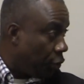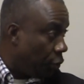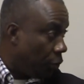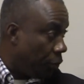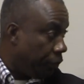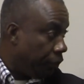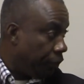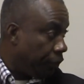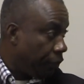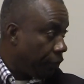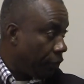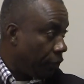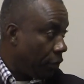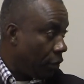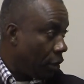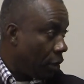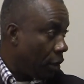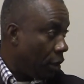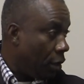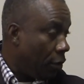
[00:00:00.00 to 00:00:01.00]
you
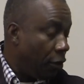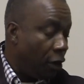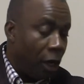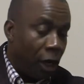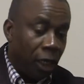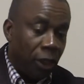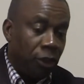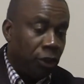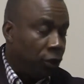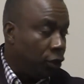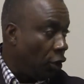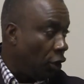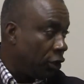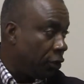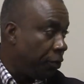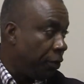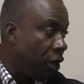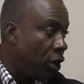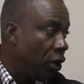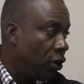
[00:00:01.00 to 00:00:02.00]

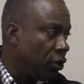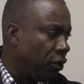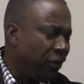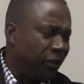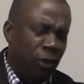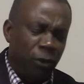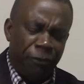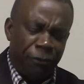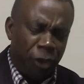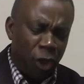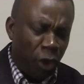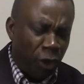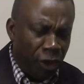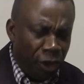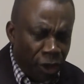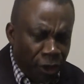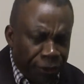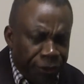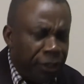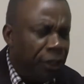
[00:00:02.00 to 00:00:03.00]
just because of you've
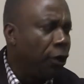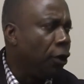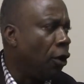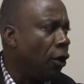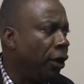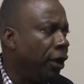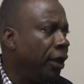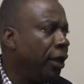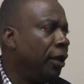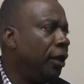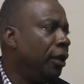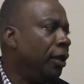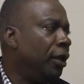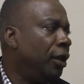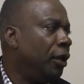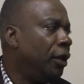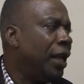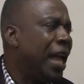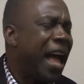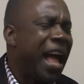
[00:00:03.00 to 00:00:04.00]
done nothing wrong.
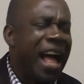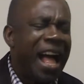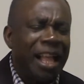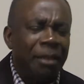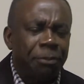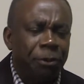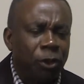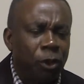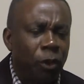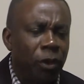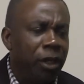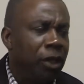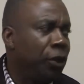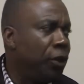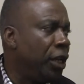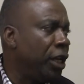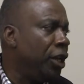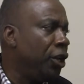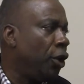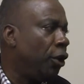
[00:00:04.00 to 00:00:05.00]

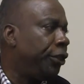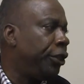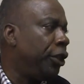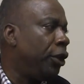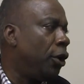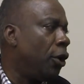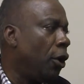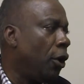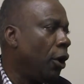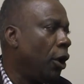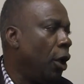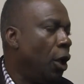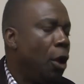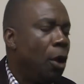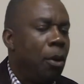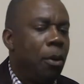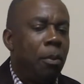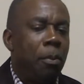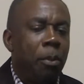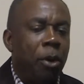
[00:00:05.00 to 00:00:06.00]
Absolutely nothing wrong.
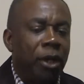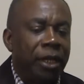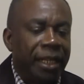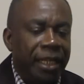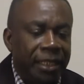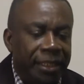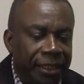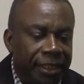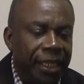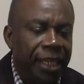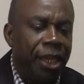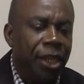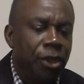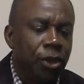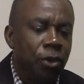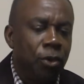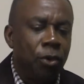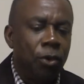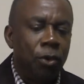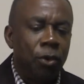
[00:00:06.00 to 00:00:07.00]
But they see
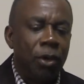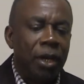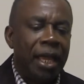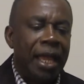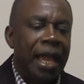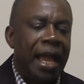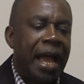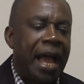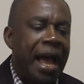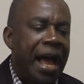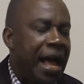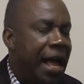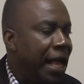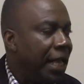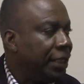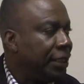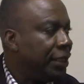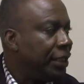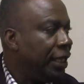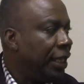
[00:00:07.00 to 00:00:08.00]
you
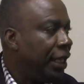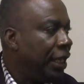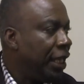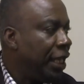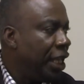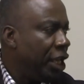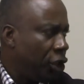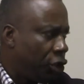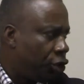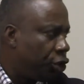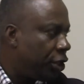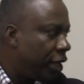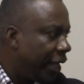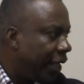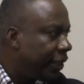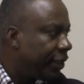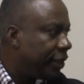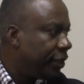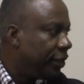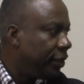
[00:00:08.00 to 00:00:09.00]
as a
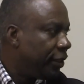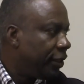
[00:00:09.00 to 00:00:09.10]
threat.